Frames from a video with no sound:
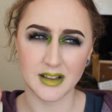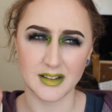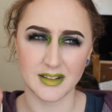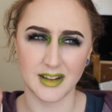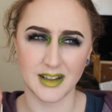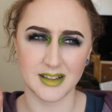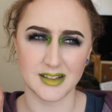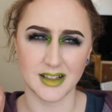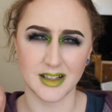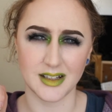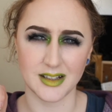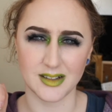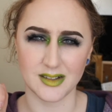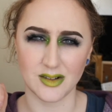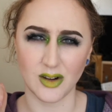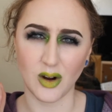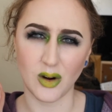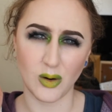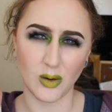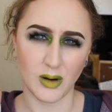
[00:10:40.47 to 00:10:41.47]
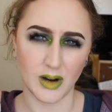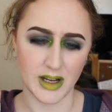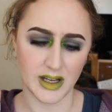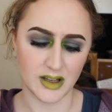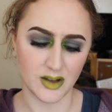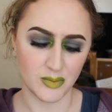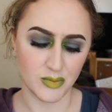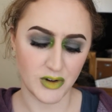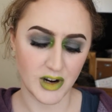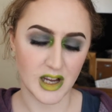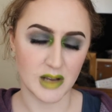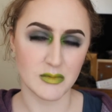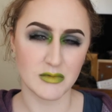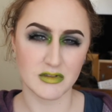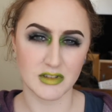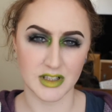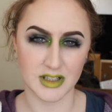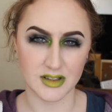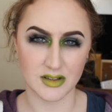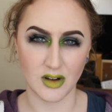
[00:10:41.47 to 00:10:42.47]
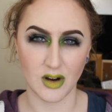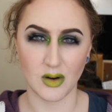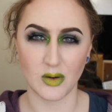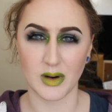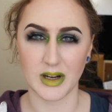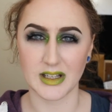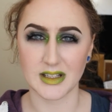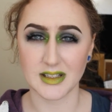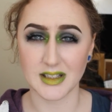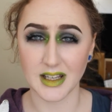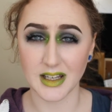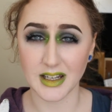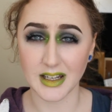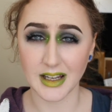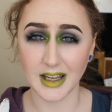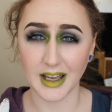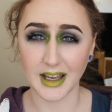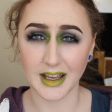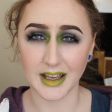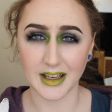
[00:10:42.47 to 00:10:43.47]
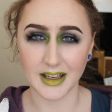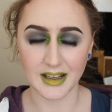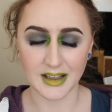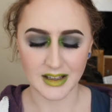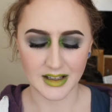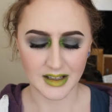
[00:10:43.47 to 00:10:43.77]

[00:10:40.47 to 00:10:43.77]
They said it's not quite a primer and it's not quite skincare.